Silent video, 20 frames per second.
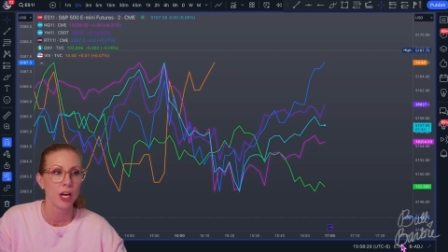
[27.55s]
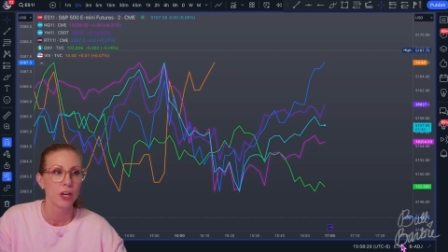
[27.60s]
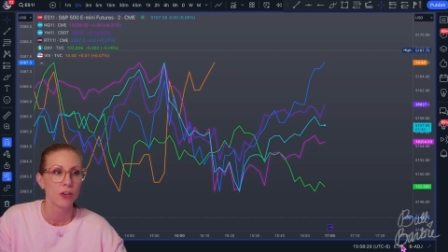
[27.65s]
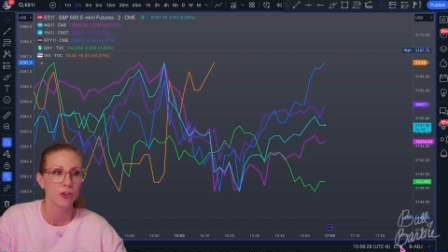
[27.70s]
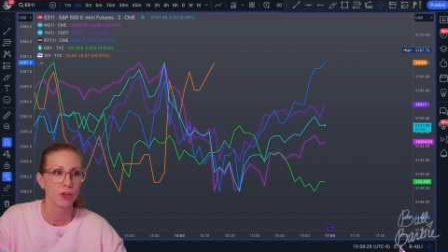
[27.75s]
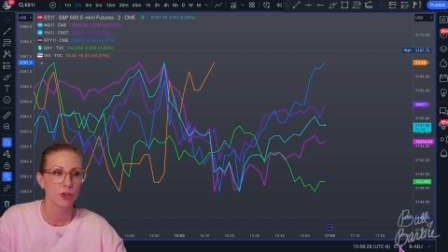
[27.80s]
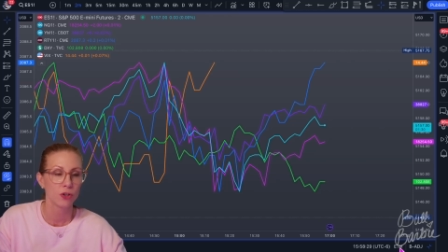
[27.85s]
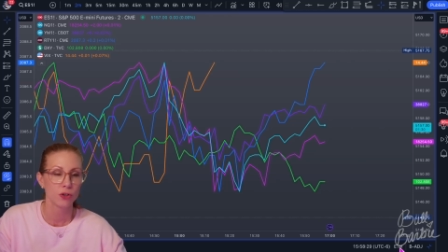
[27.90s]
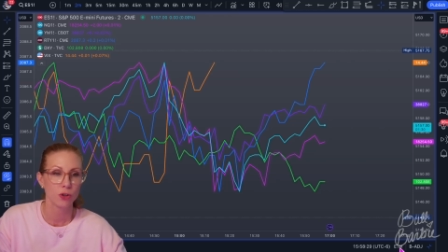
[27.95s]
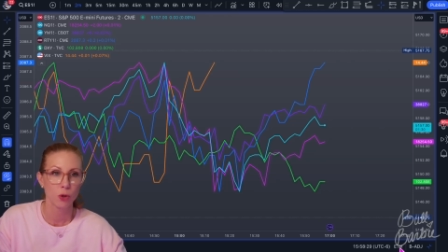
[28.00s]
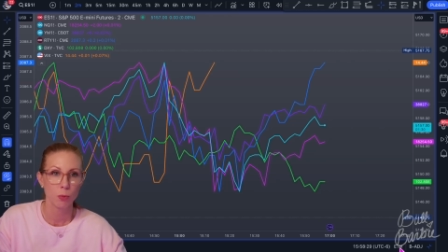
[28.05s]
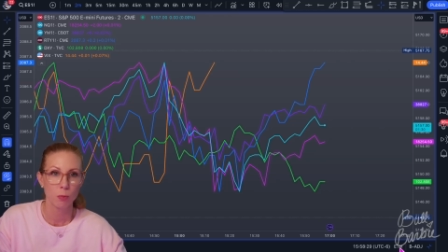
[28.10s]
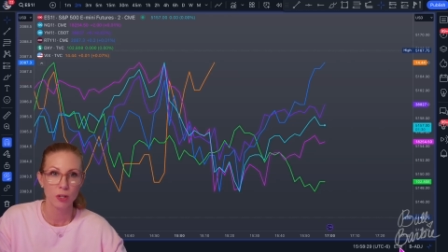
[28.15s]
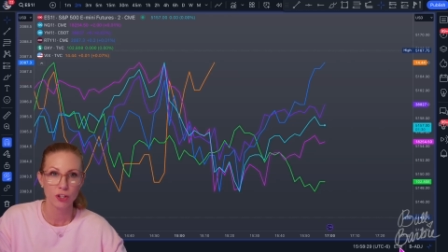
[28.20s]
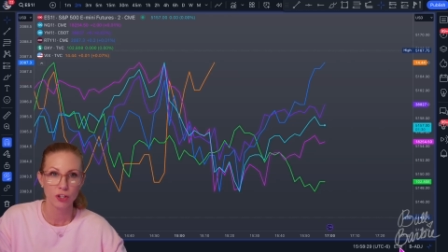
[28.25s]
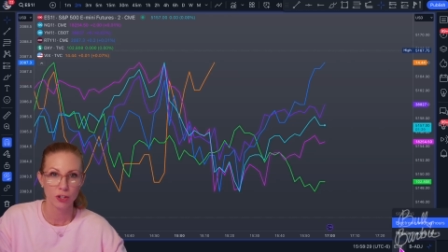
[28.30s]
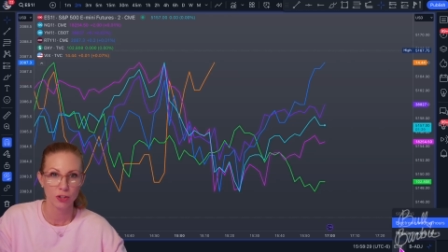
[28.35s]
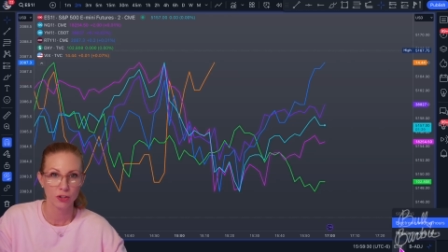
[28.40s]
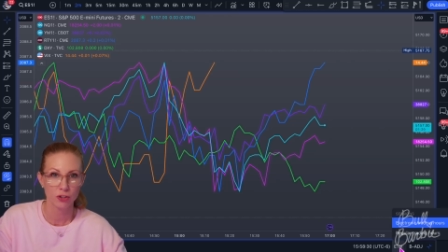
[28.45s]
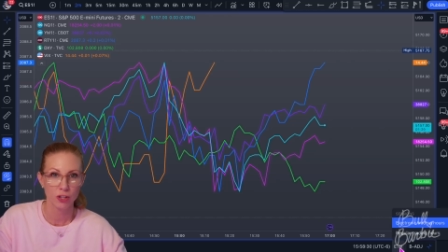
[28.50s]
There's so
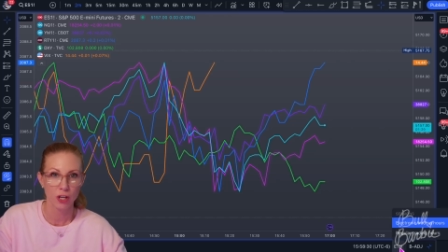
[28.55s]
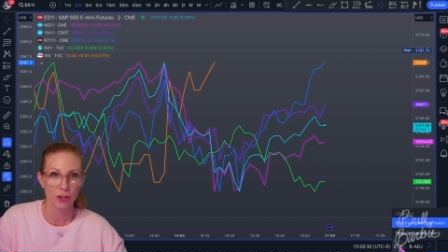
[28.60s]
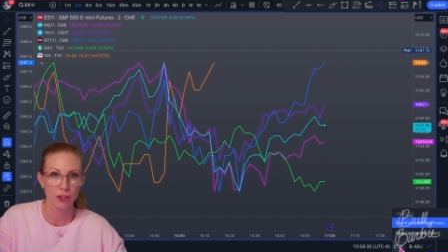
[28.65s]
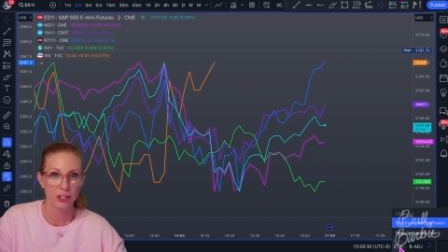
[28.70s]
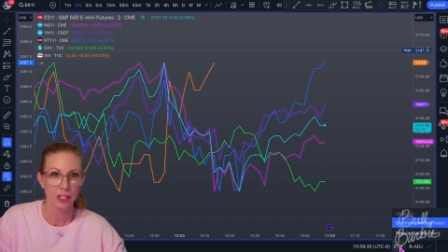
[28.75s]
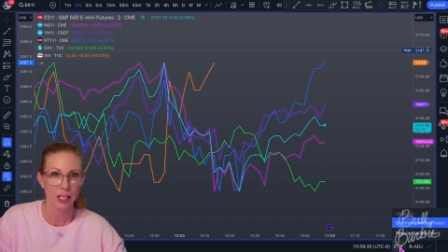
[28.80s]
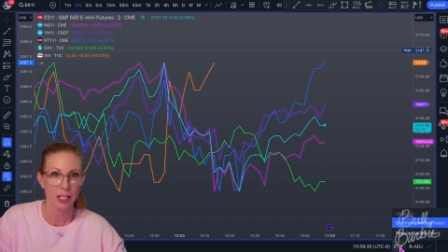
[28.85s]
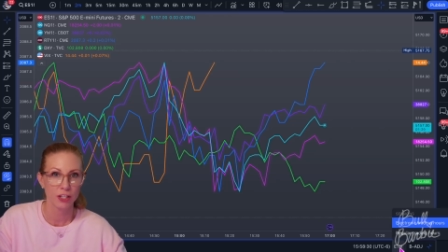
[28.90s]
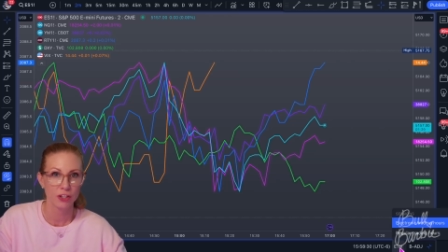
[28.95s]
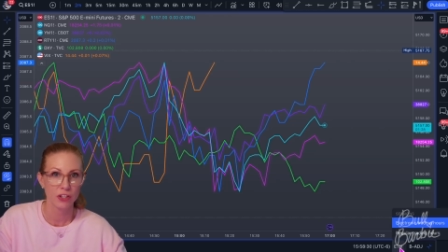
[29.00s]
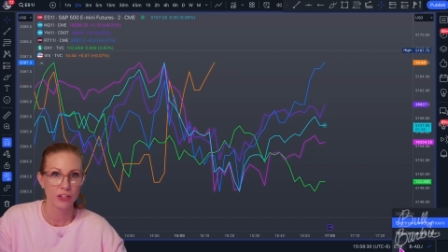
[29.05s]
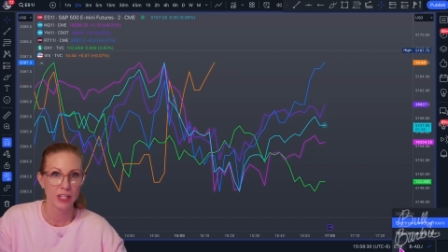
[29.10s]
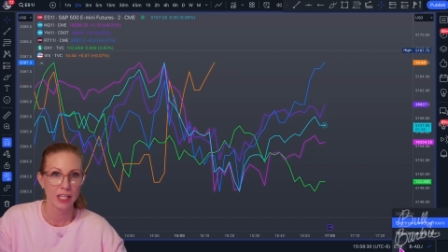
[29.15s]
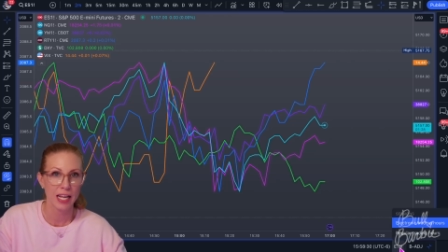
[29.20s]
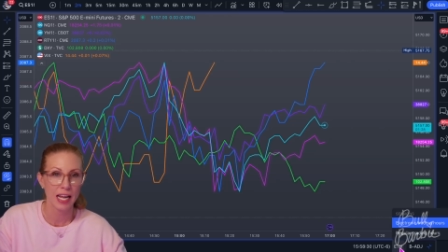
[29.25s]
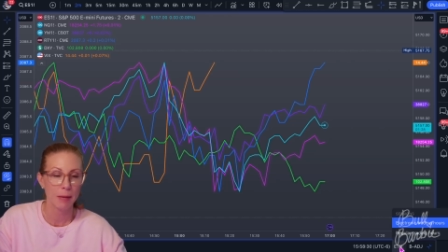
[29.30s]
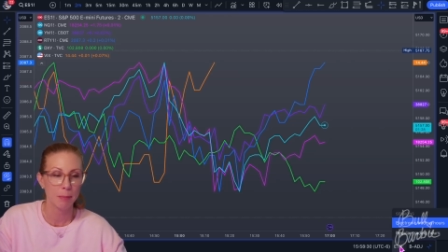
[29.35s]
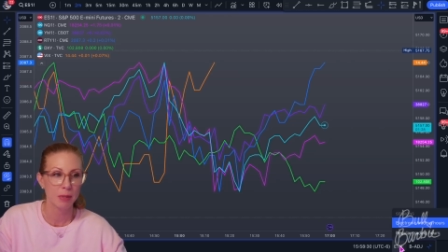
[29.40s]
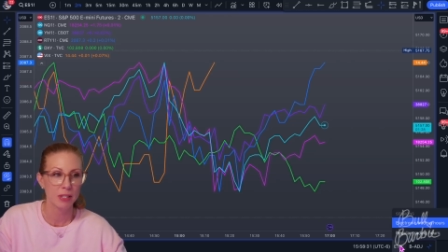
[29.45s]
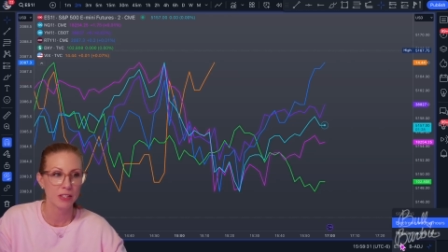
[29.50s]
much consolidation that
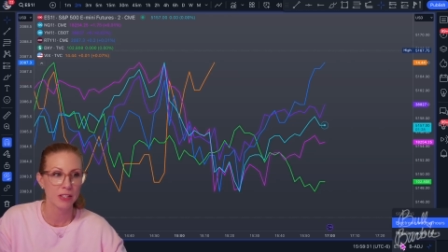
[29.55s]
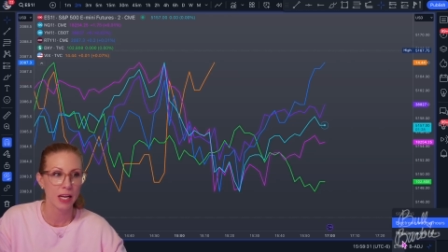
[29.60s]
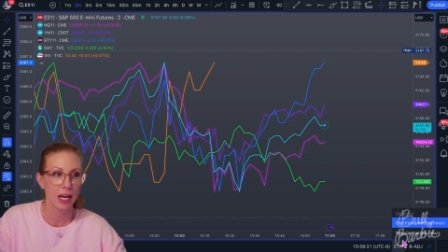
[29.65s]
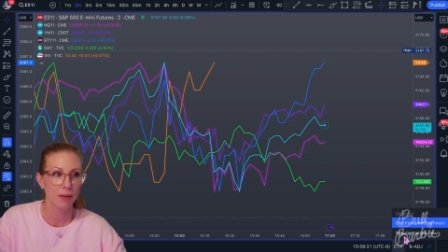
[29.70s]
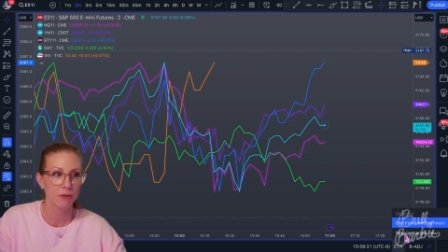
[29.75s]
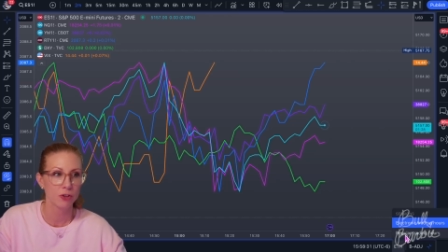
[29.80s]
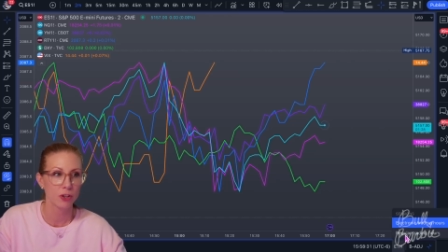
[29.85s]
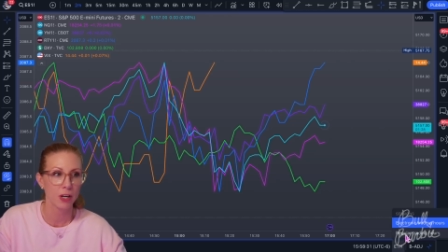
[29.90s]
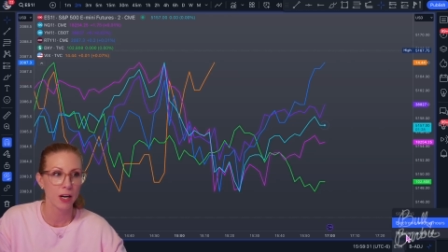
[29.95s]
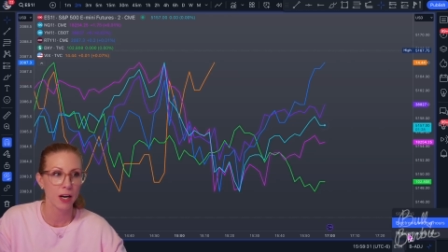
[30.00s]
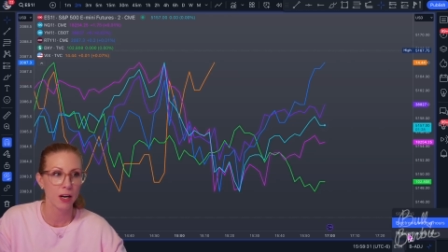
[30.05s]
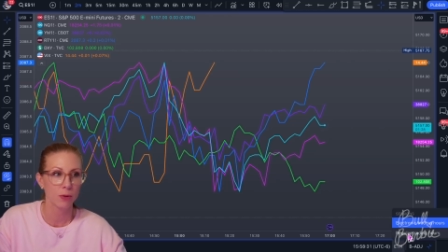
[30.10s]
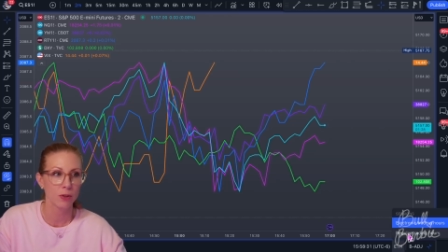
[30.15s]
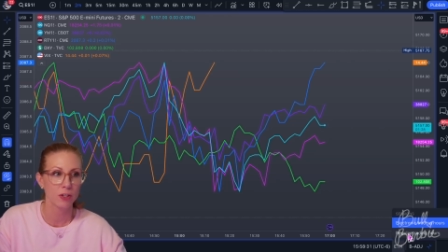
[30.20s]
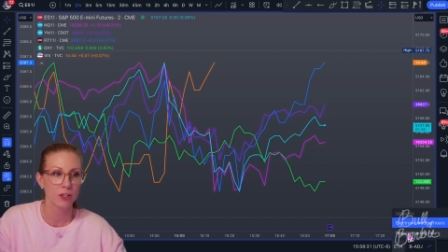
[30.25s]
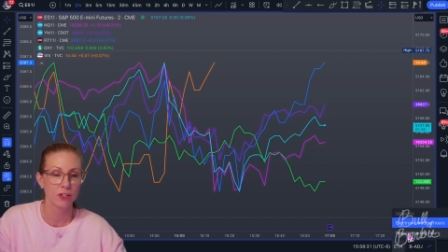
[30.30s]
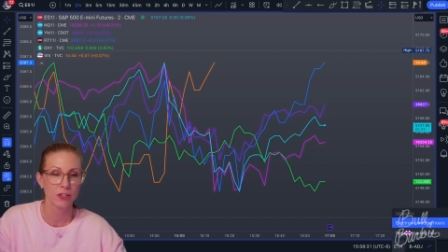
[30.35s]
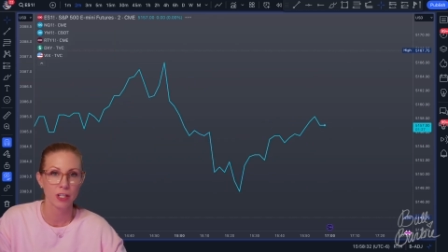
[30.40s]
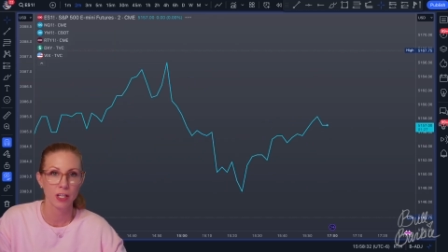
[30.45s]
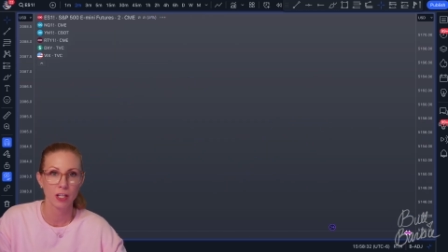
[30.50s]
happens after
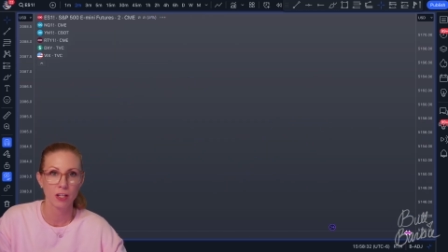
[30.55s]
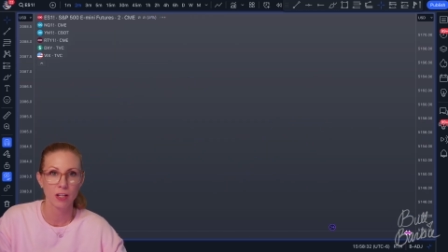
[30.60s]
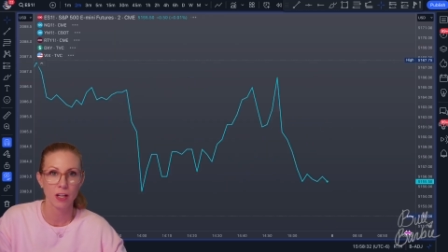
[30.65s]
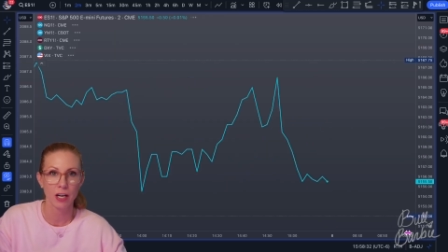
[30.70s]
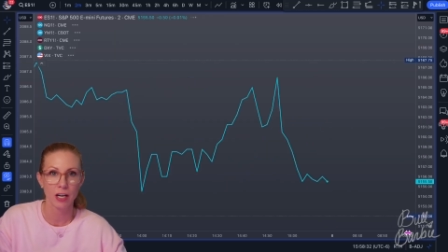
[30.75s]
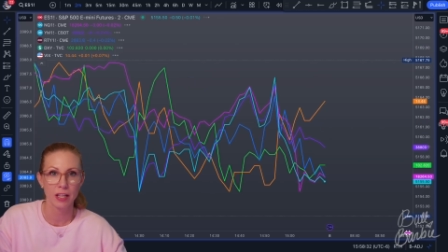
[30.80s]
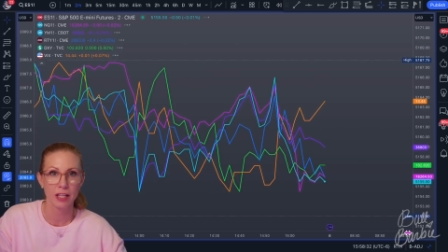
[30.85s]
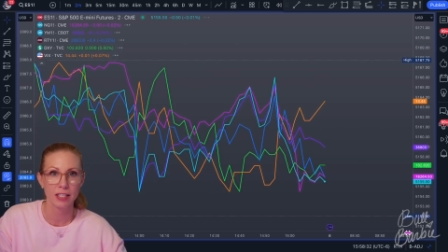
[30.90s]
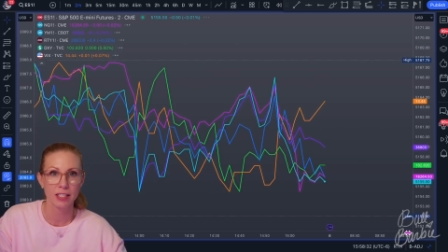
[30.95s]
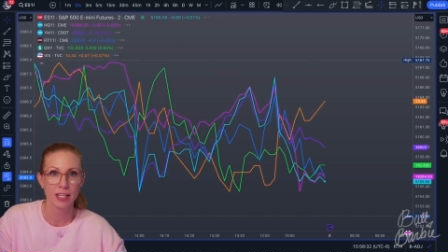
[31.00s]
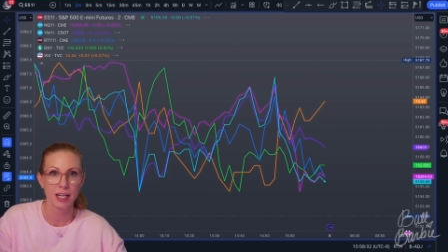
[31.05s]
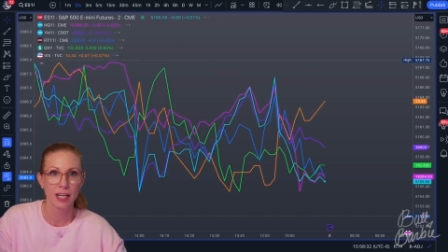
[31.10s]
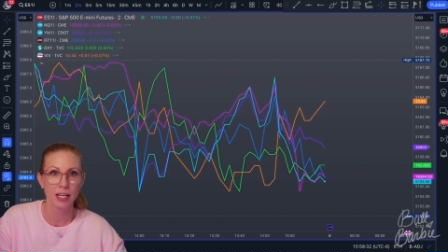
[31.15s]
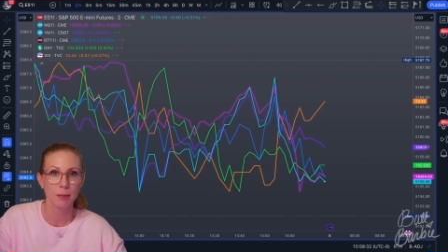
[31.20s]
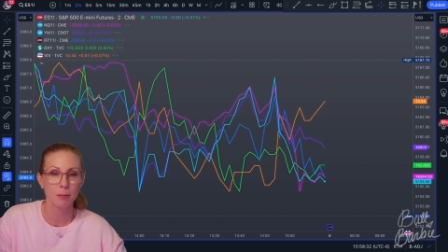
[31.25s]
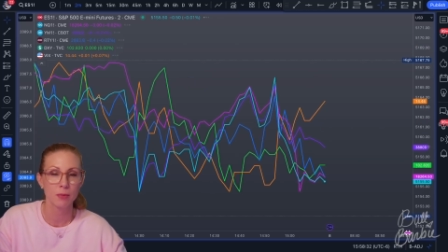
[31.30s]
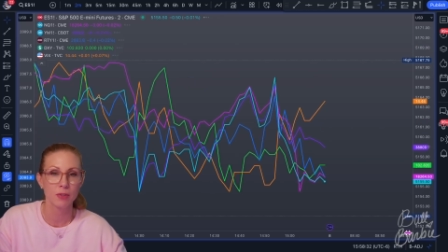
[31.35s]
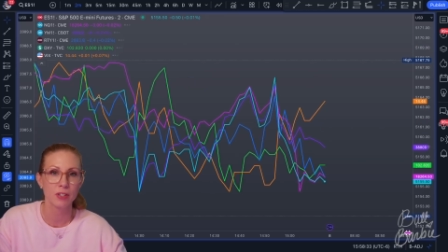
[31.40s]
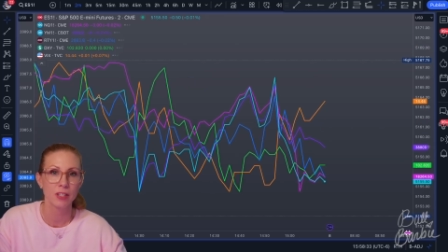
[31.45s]
hours that a lot of the times